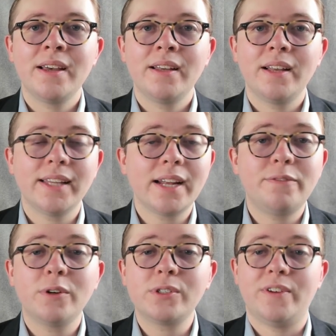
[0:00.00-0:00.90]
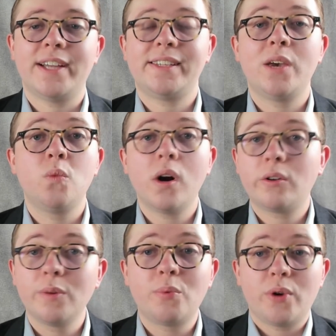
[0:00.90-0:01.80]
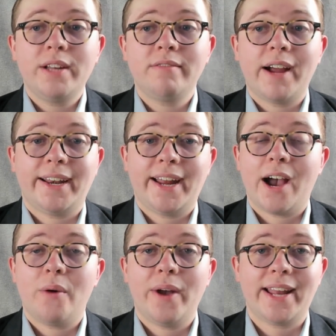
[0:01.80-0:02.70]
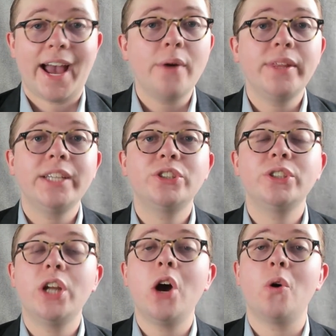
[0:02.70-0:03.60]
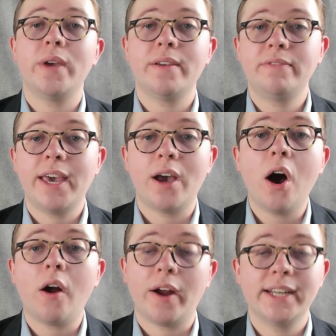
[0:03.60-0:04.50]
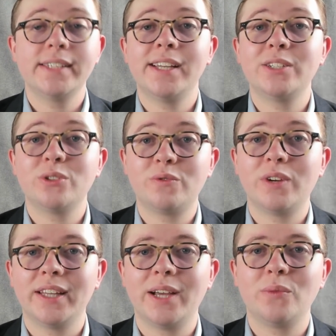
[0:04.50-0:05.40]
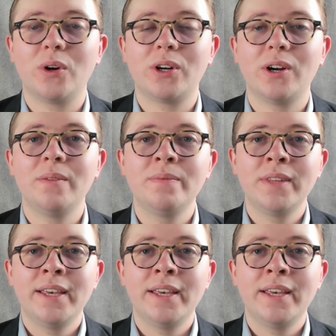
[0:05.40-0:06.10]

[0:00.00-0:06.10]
A lot of folks are asking what group we're in right now and how they should know if they are an essential frontline worker.